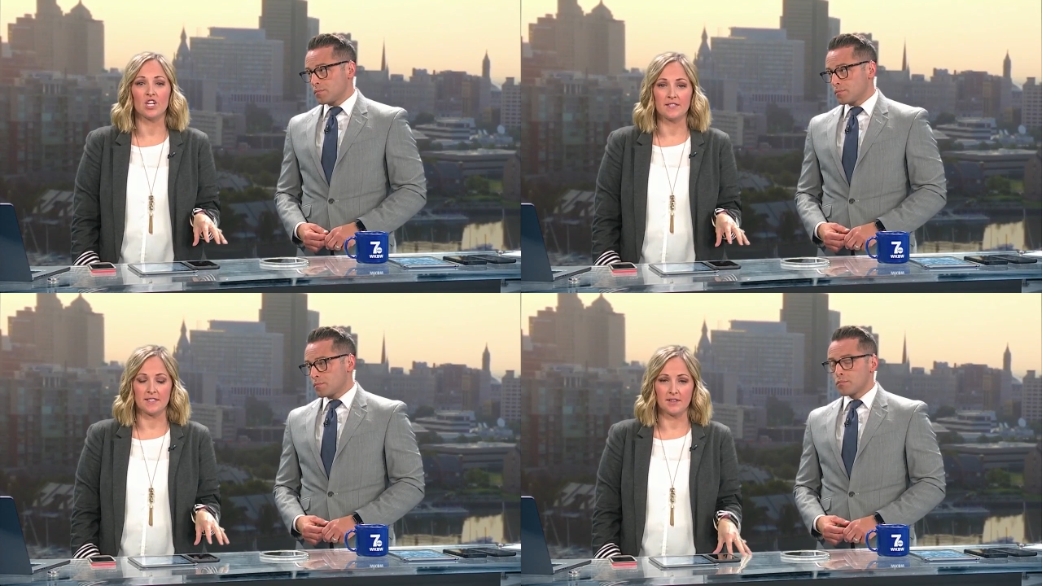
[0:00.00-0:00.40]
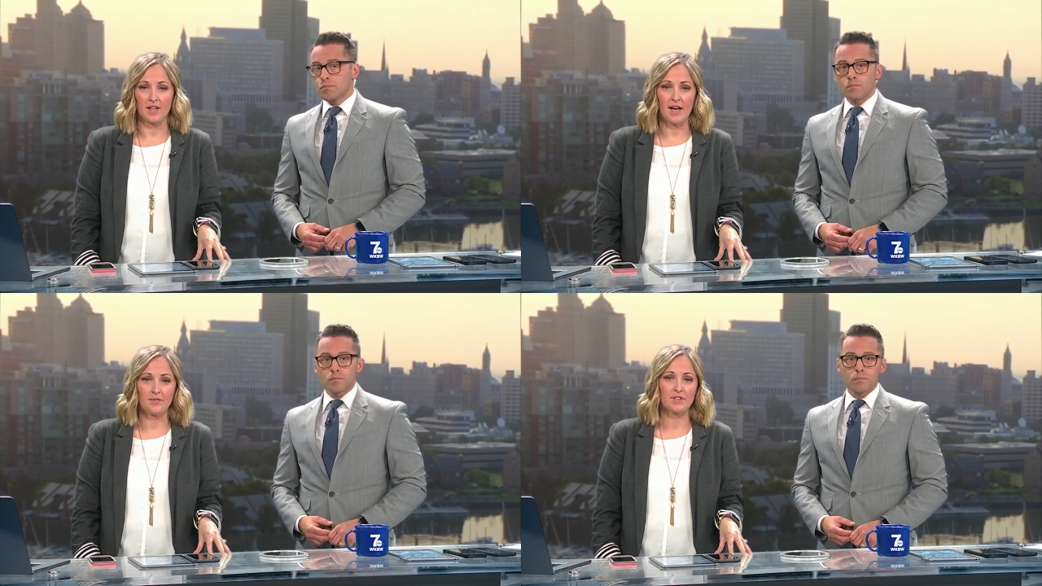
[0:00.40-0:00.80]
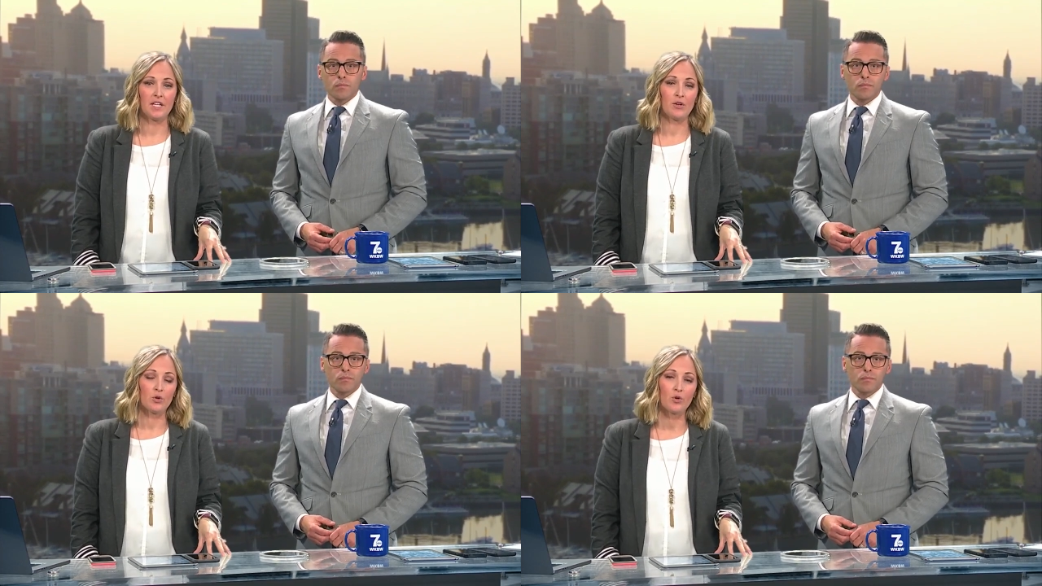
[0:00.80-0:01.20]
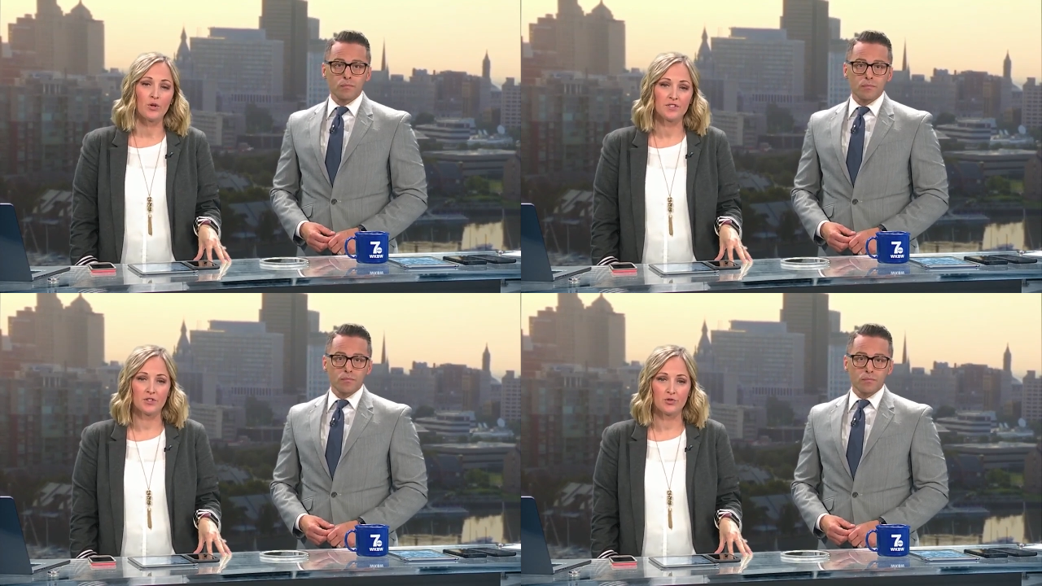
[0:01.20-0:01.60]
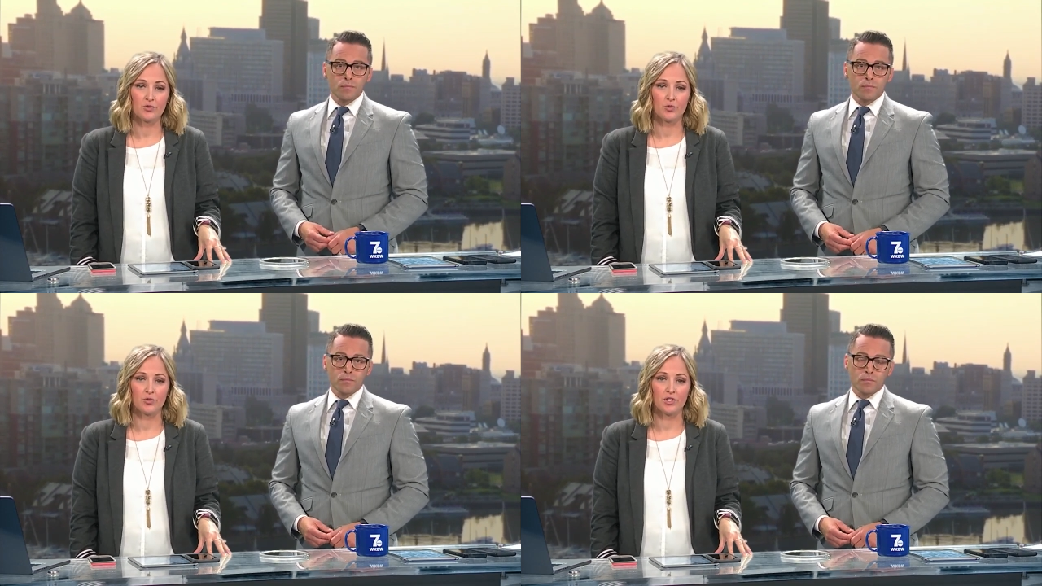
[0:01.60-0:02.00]
Speaker 1: Johnson live at the Iroquois Central
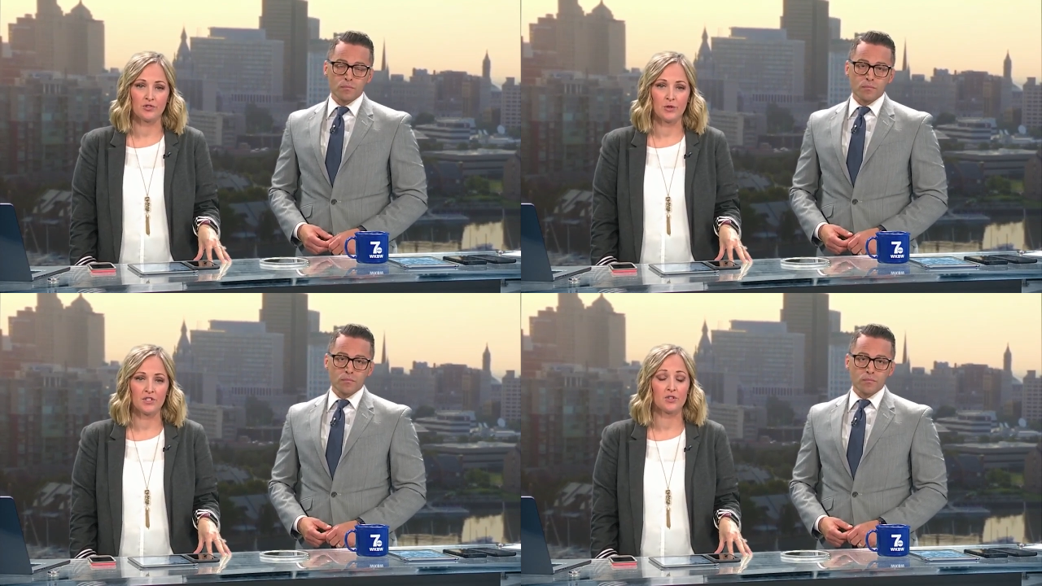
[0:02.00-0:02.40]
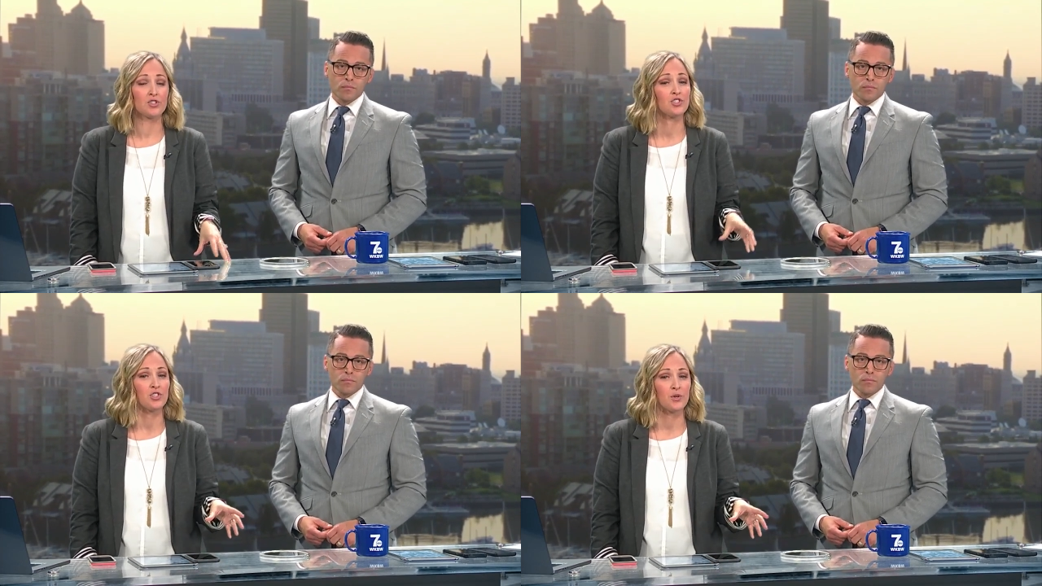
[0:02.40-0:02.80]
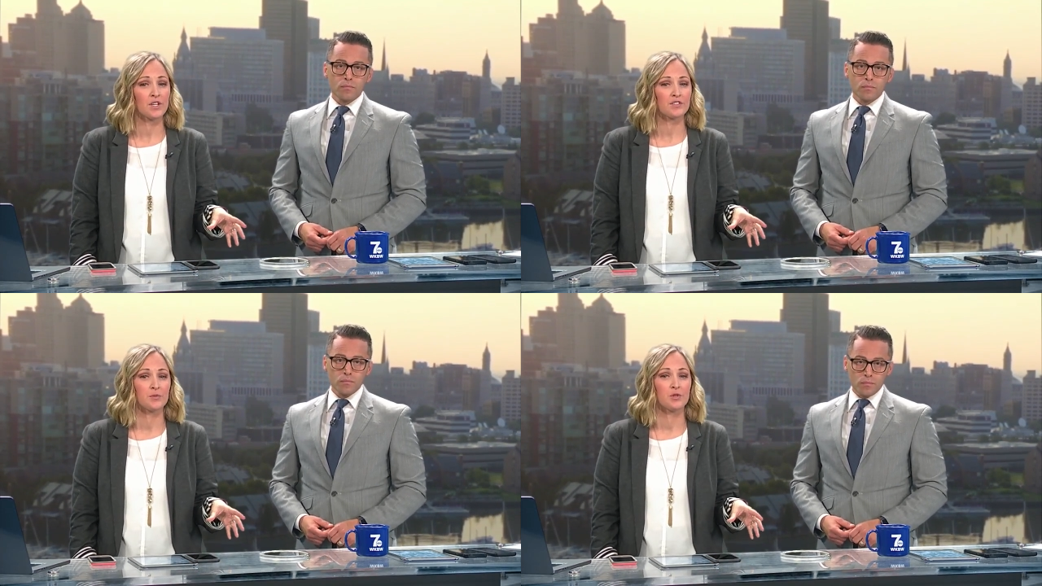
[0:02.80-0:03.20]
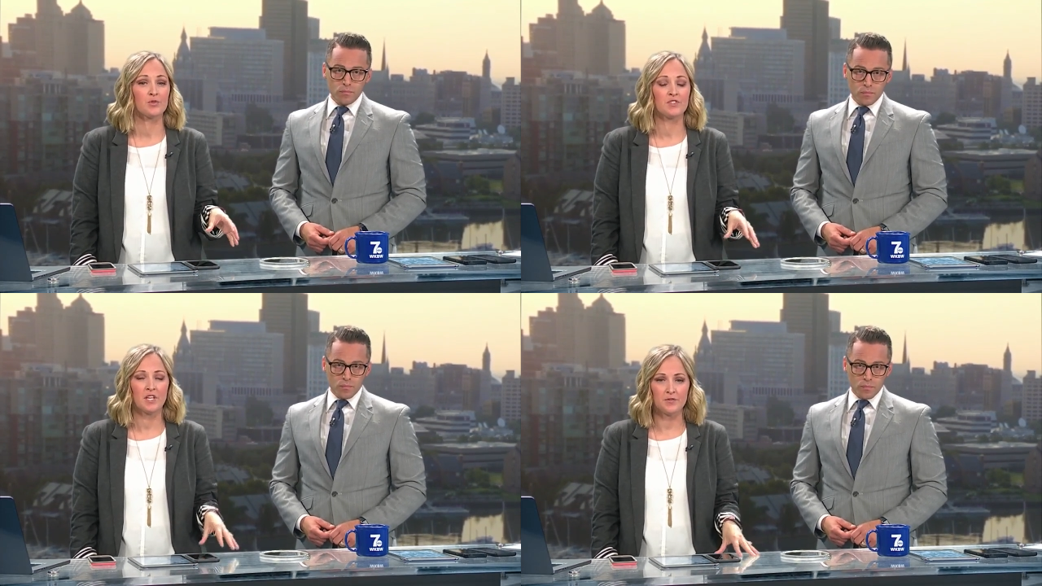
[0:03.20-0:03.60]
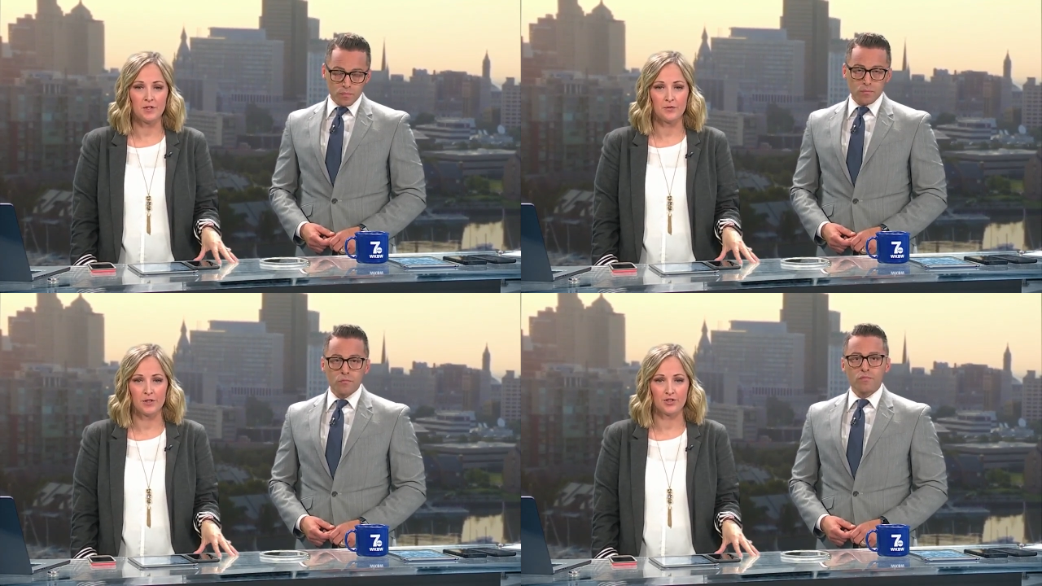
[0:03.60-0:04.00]
School District. She's showing us some new
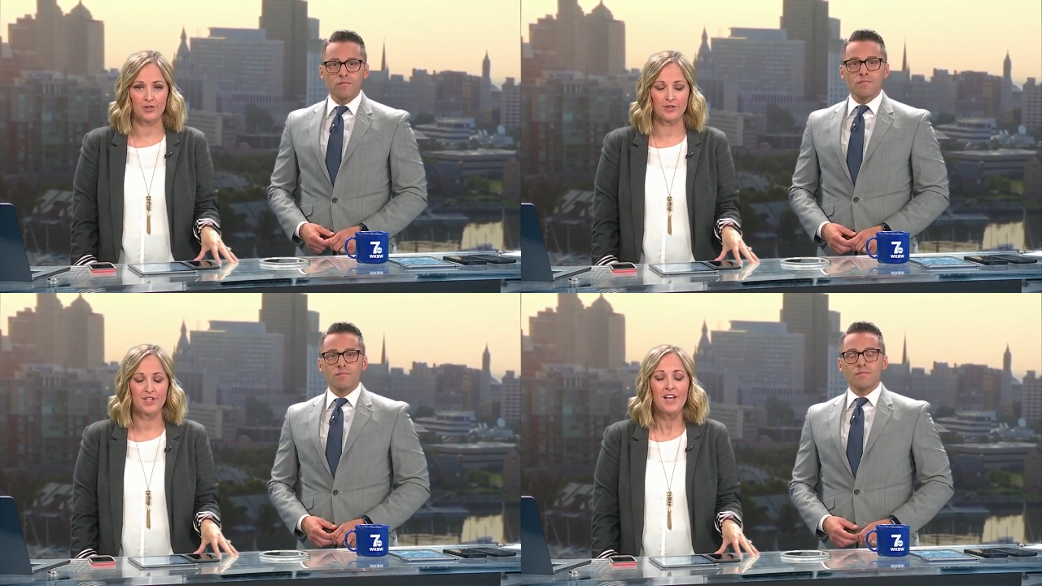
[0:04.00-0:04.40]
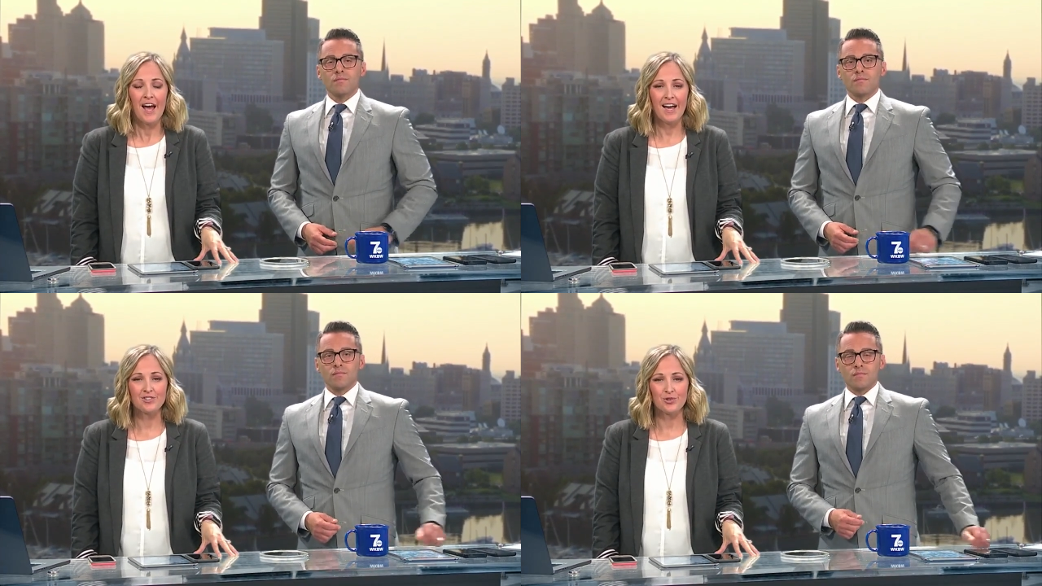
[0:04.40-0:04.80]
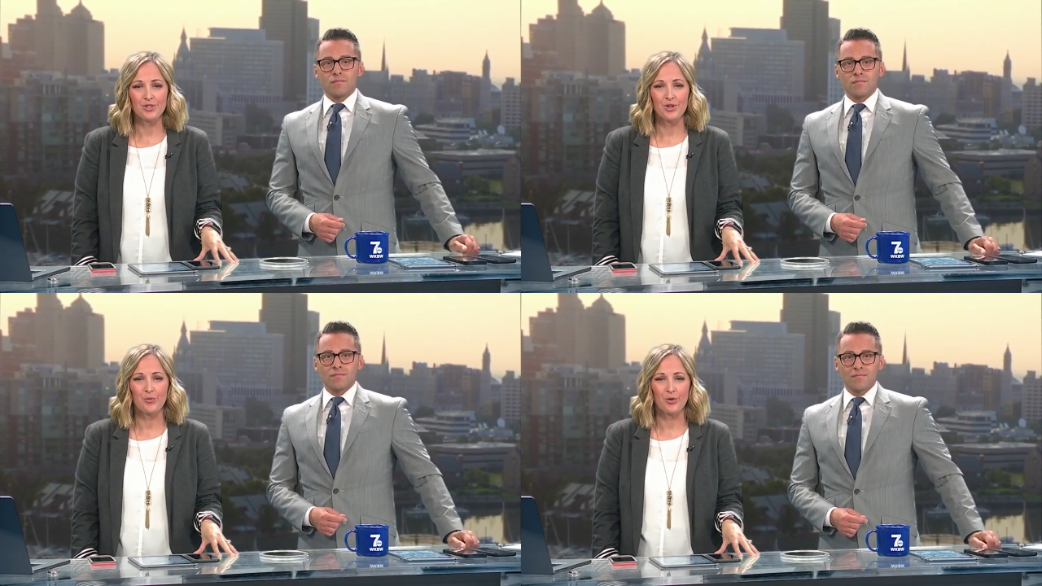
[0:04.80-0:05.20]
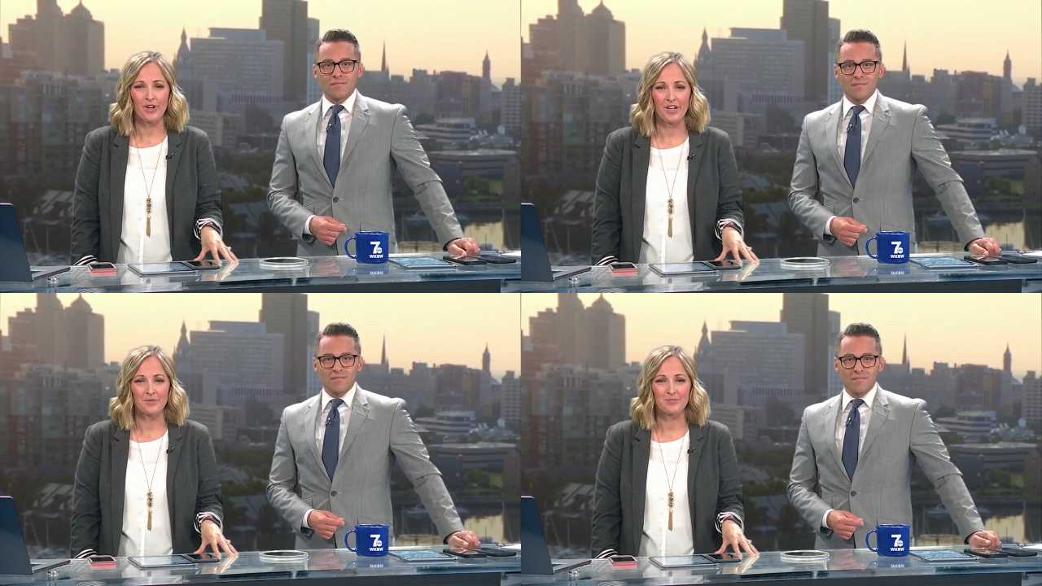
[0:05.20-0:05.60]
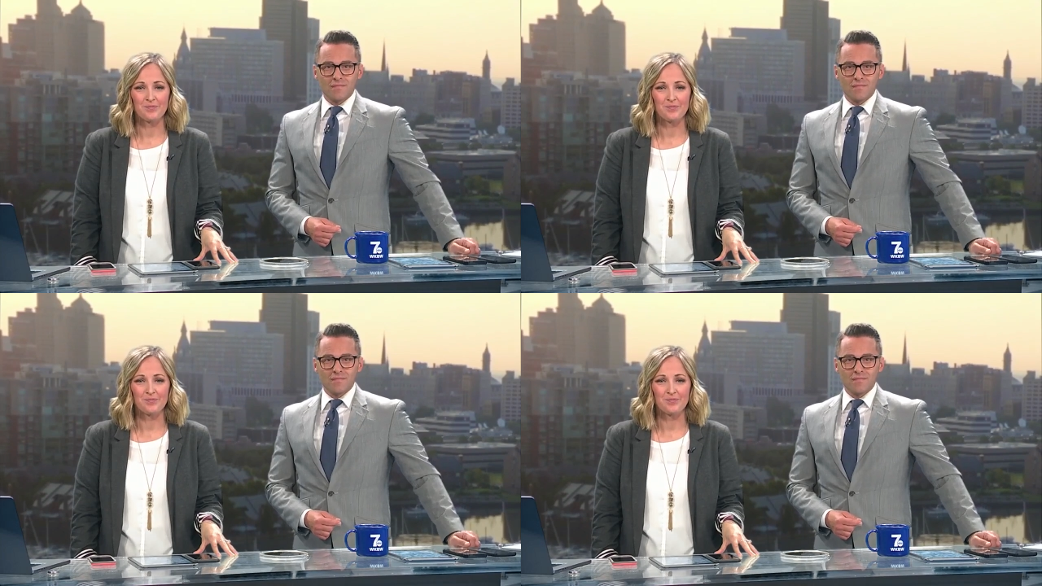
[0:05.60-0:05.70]
safety features. Hi, Jordan. Good morning.